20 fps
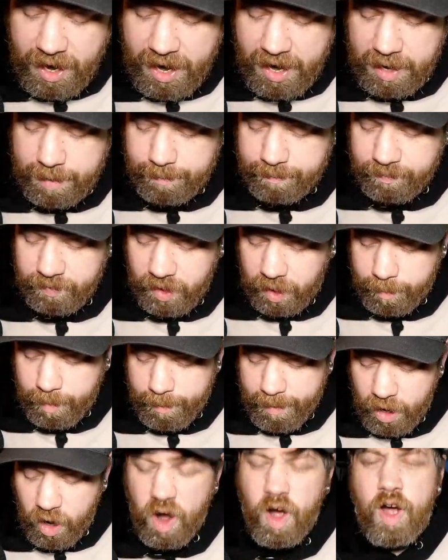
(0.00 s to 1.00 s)
I'm
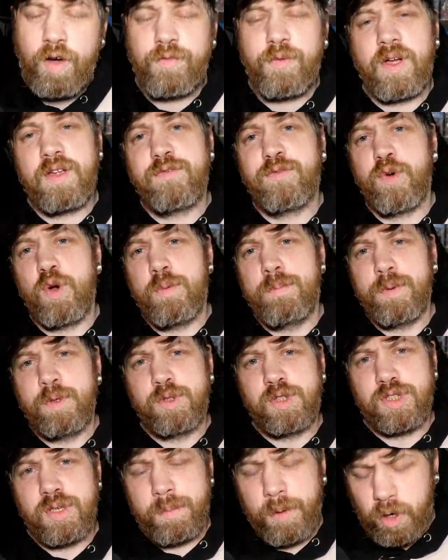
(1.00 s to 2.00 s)
about halfway through a
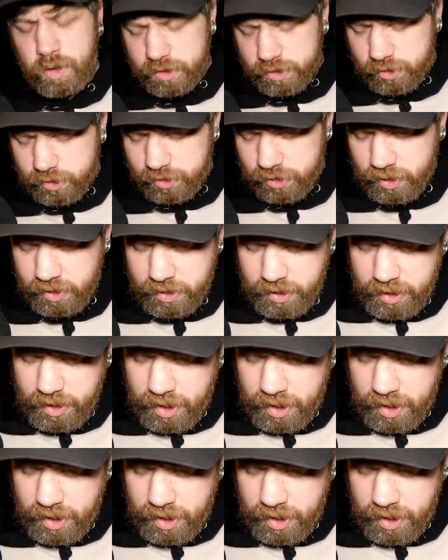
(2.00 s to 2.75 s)
booster box.